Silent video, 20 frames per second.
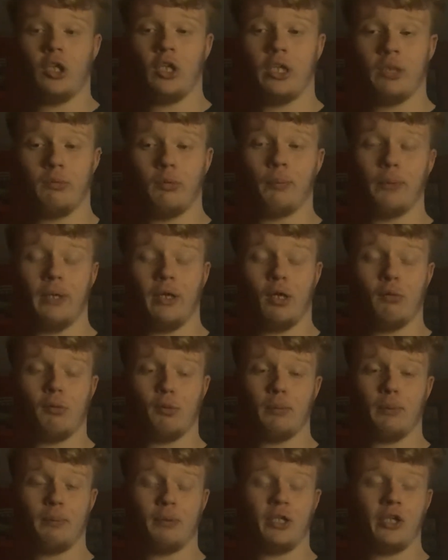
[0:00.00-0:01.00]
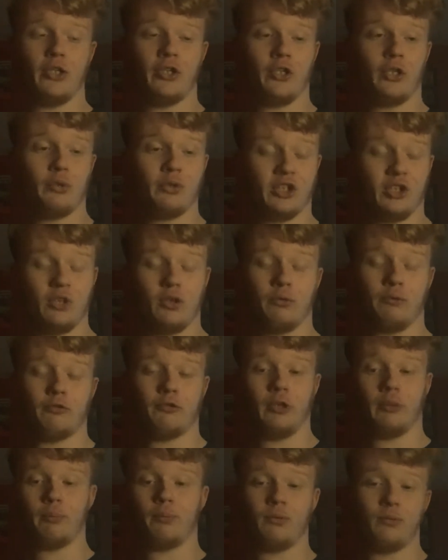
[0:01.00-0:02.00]
and I will be I will be playing those.
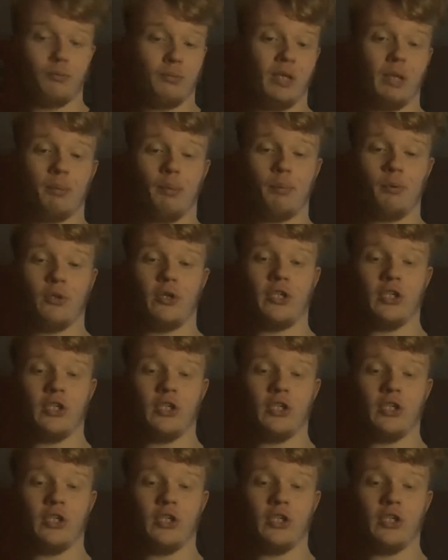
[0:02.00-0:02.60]
Hopefully, they'll be pretty